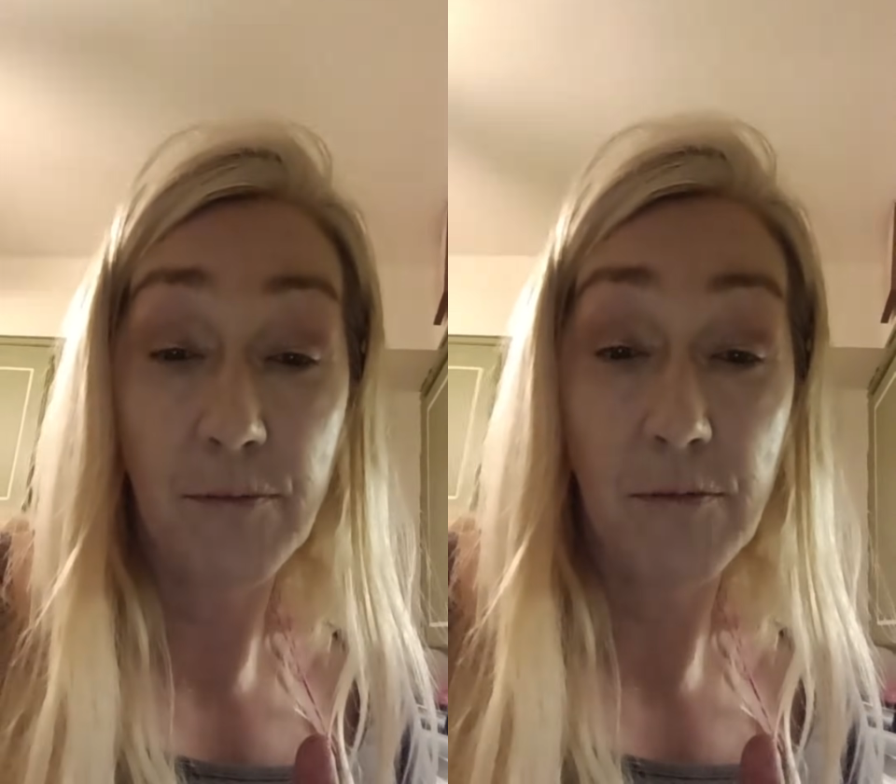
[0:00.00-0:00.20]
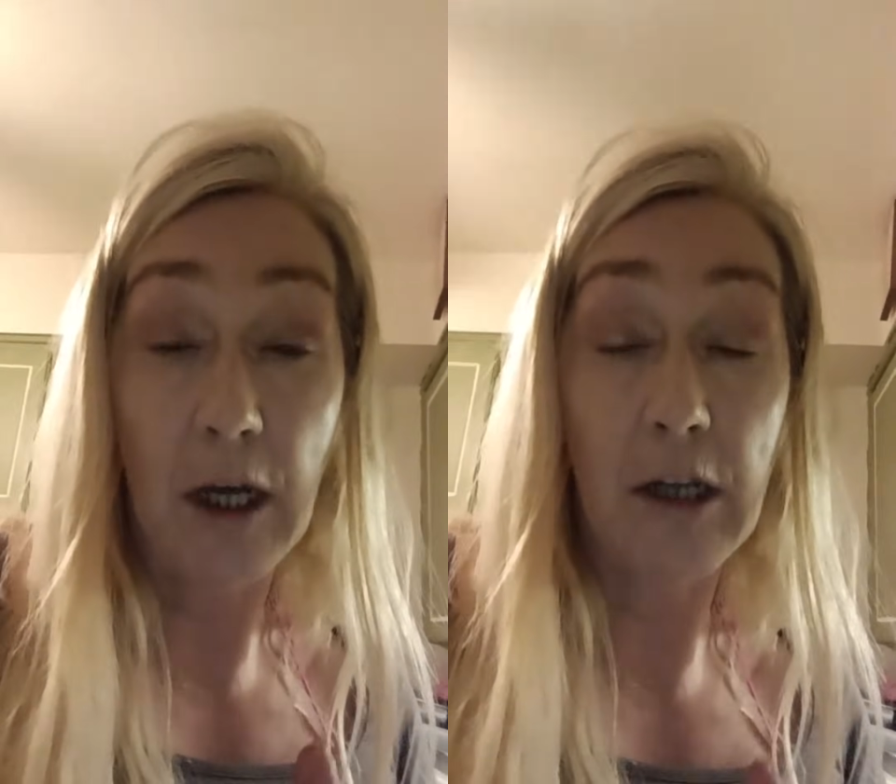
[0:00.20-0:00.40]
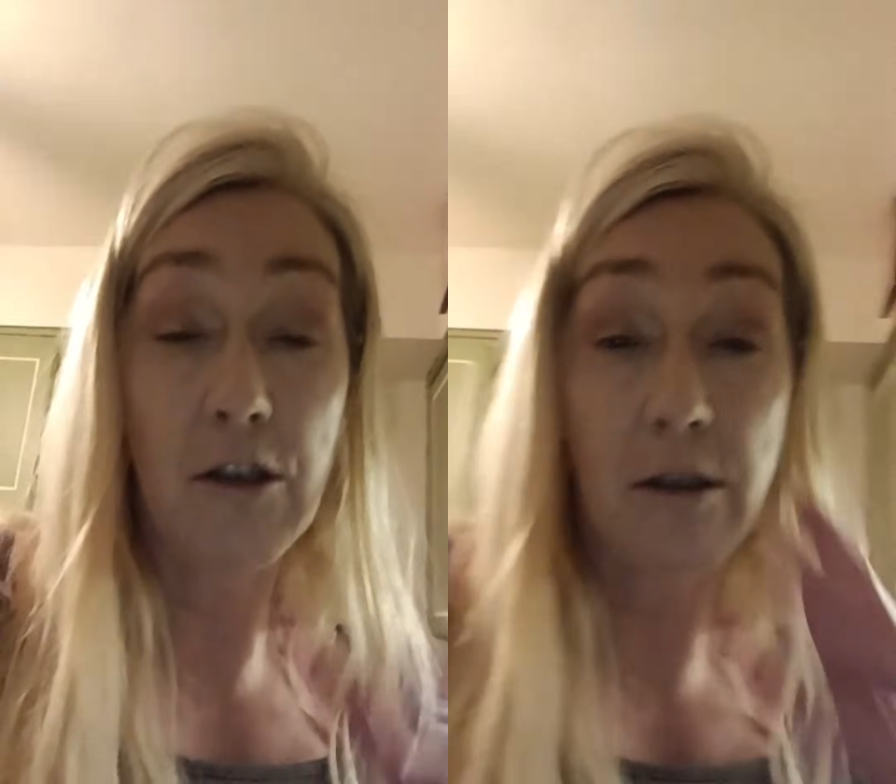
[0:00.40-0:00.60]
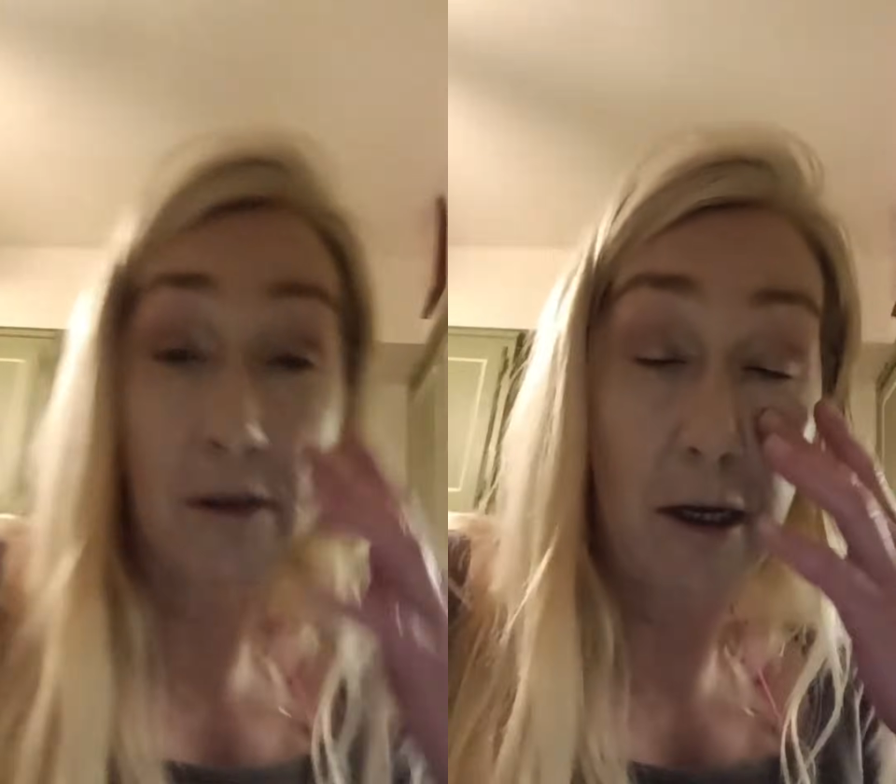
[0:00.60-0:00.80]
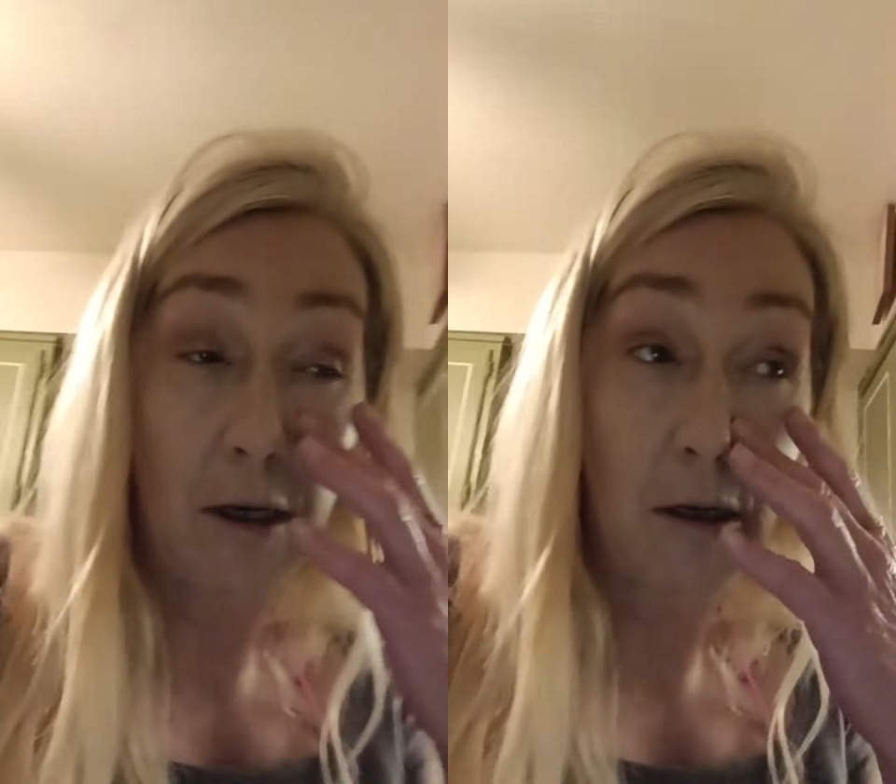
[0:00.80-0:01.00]
Like just
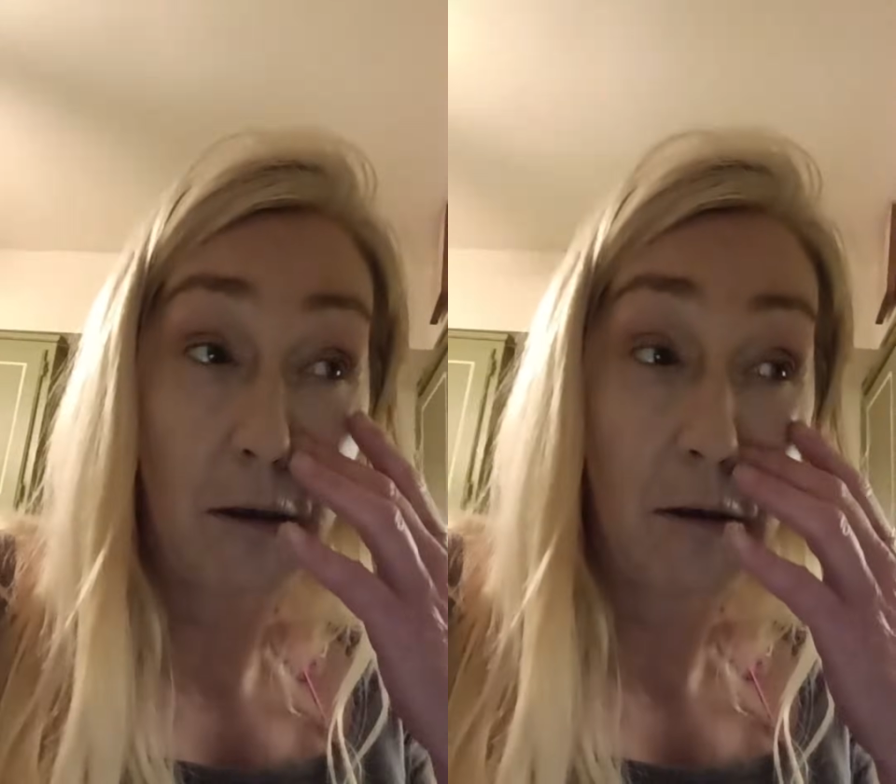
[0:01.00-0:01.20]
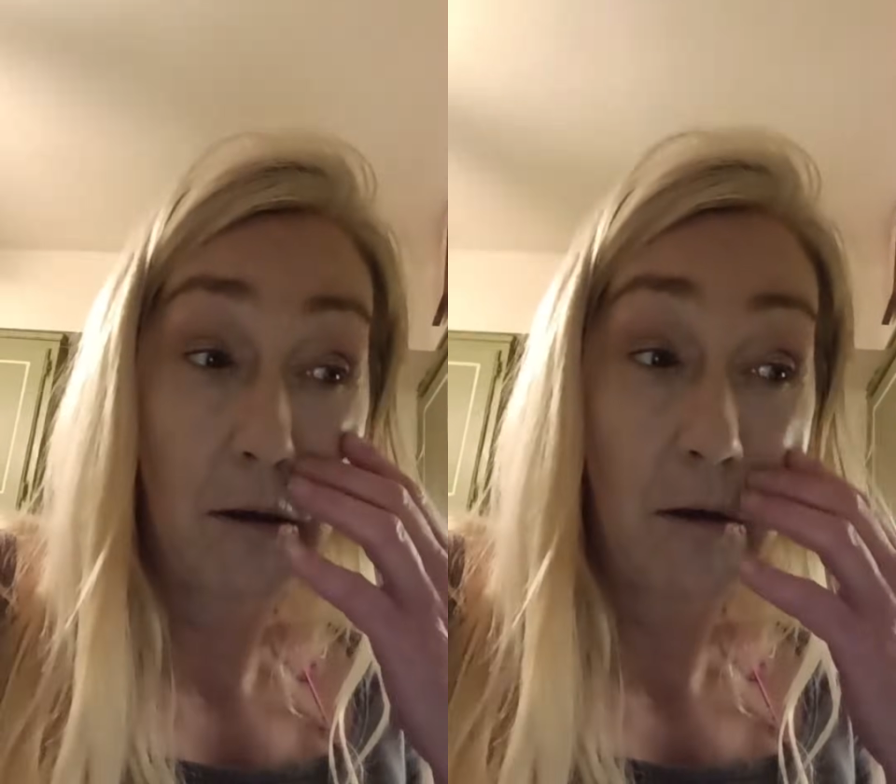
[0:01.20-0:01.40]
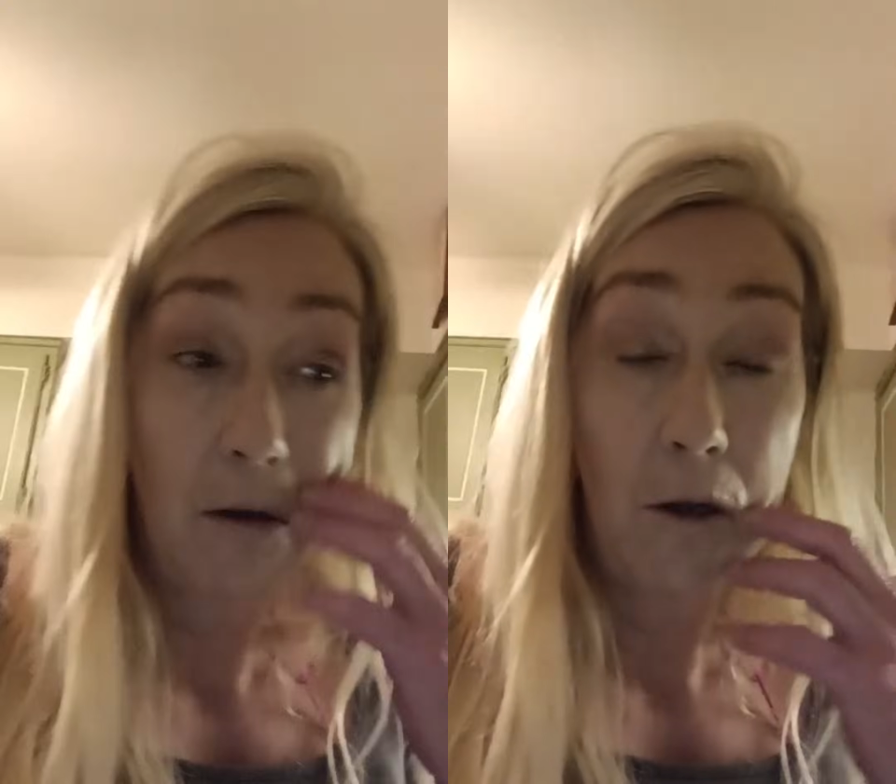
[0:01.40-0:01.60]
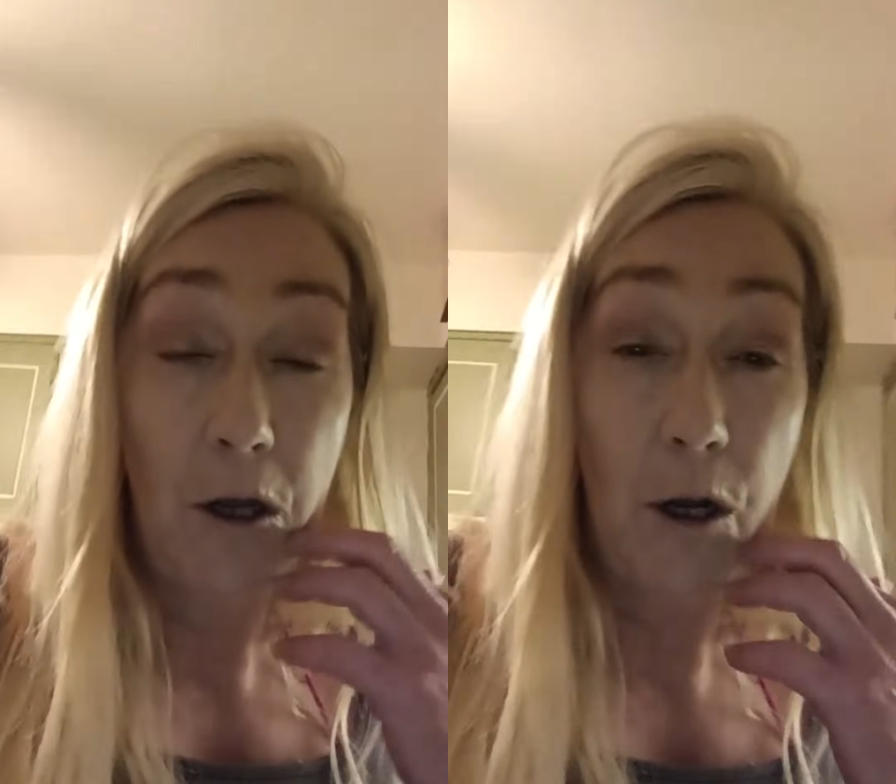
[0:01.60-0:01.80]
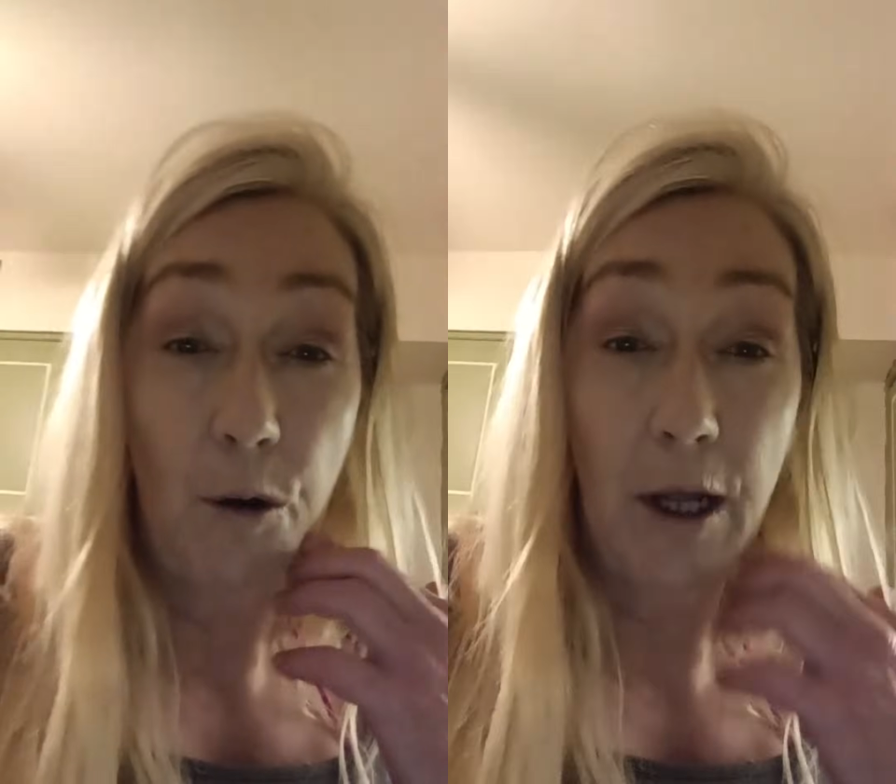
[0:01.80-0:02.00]
like
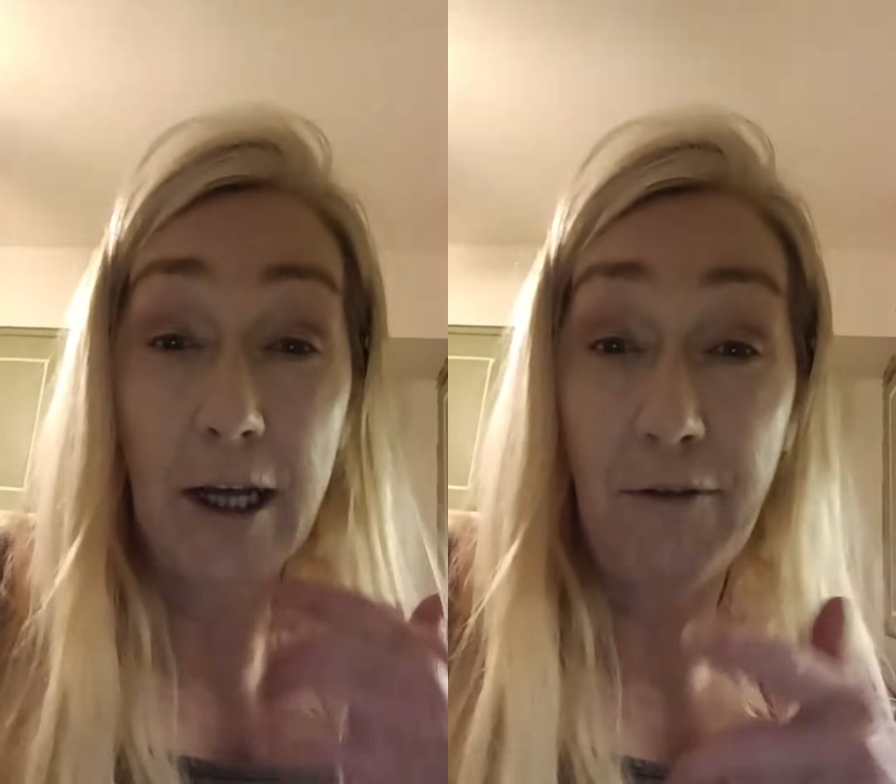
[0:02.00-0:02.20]
if